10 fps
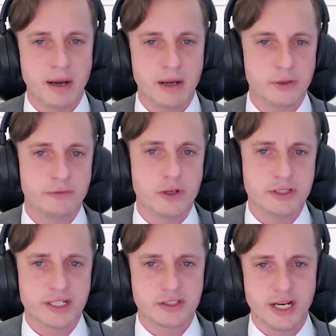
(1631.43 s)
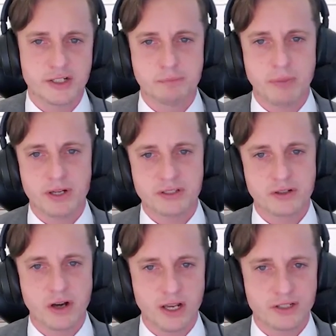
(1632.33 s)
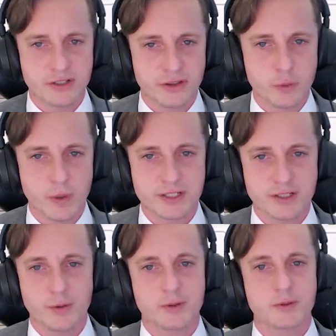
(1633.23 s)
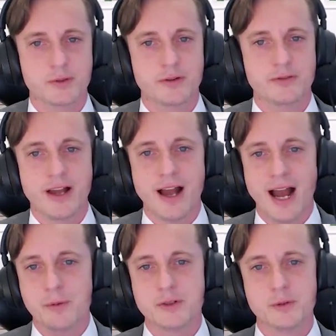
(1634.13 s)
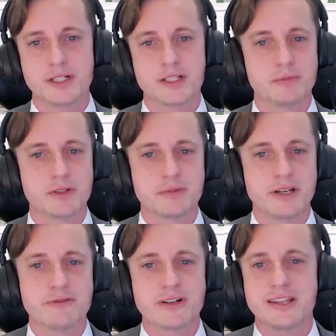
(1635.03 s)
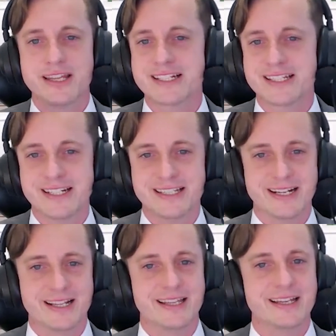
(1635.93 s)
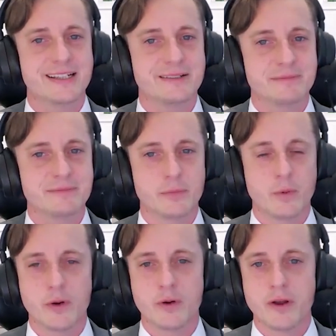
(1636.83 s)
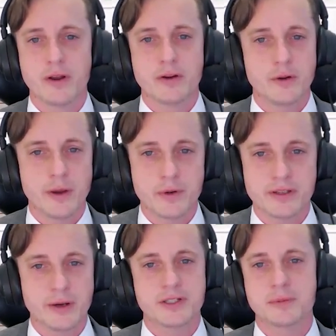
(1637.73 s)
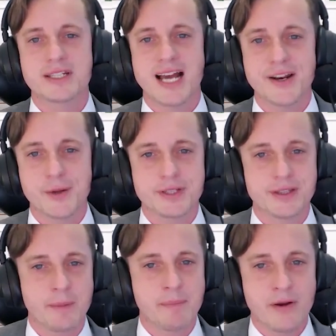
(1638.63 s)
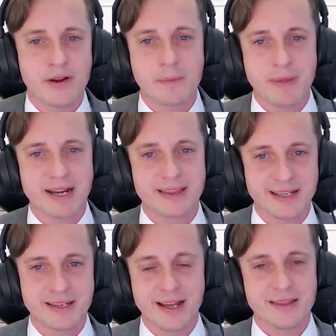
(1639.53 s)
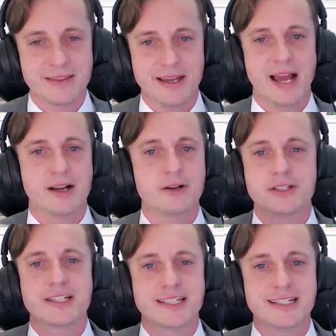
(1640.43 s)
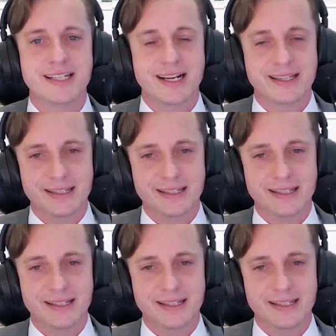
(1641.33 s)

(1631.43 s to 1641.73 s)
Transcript: university exchange to Boston College in the US also sort of, I was using some different things there that I think were, there were some startups in America back then that I could just see like